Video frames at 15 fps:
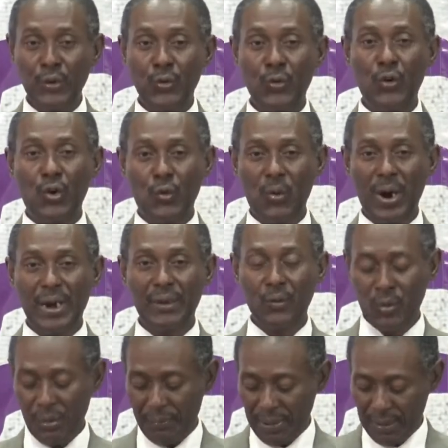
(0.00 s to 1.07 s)
no
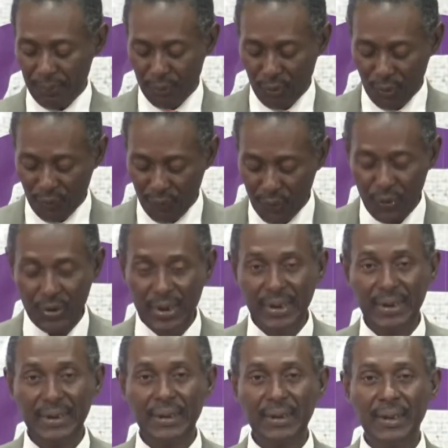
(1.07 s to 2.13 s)
one will be
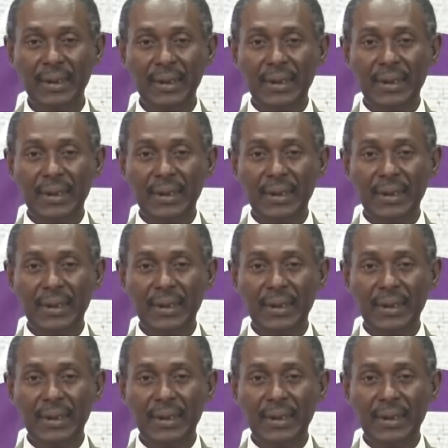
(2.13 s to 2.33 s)
provoking,